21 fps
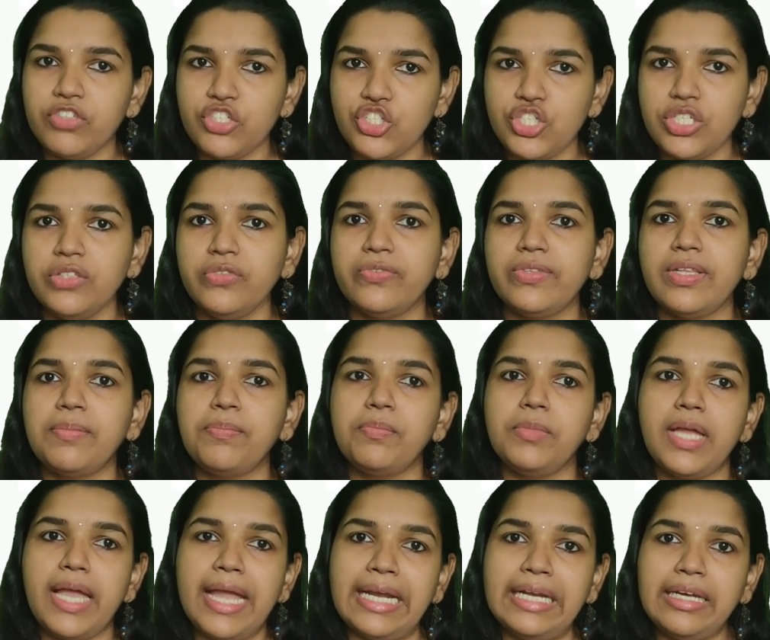which is
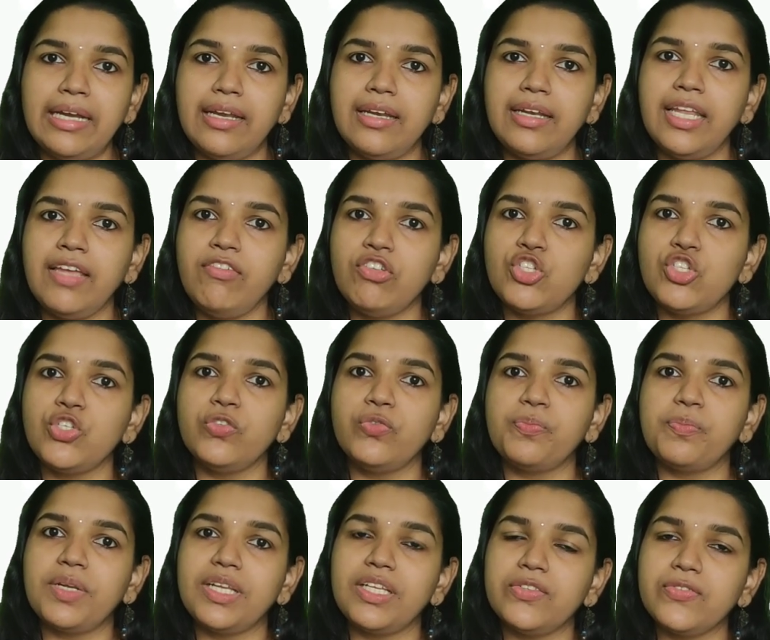the entity which
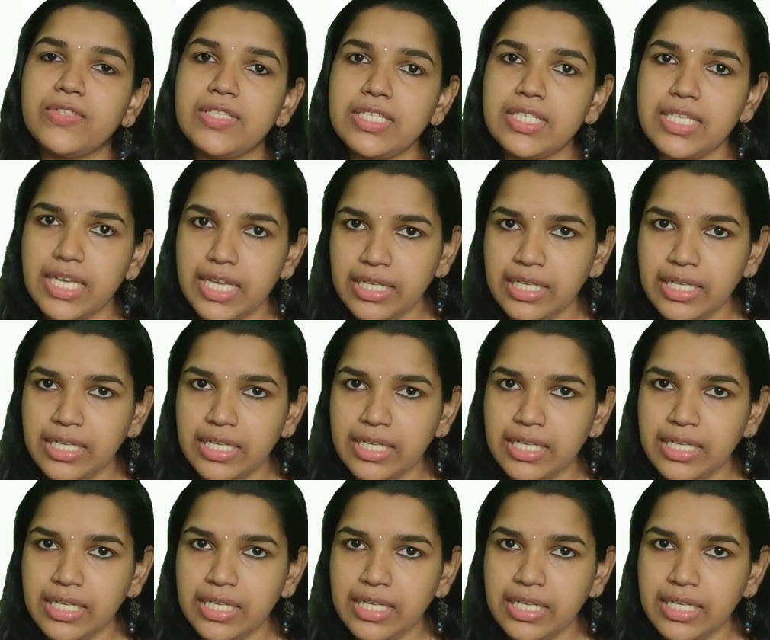is present